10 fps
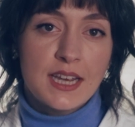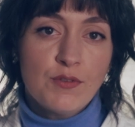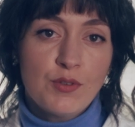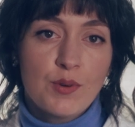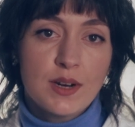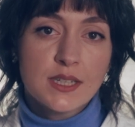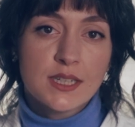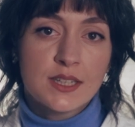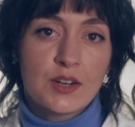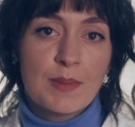influence
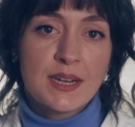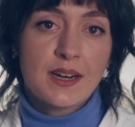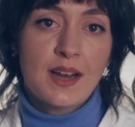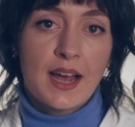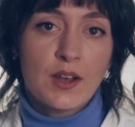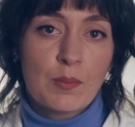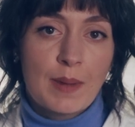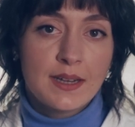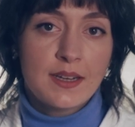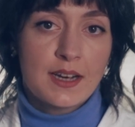their metal ion
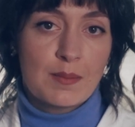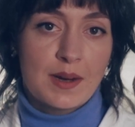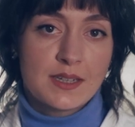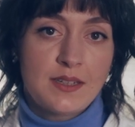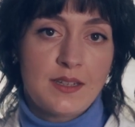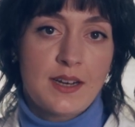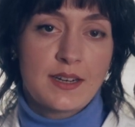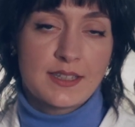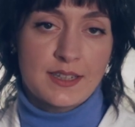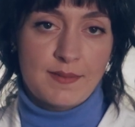binding capacity
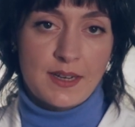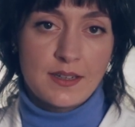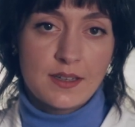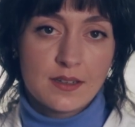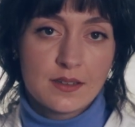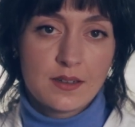and stability.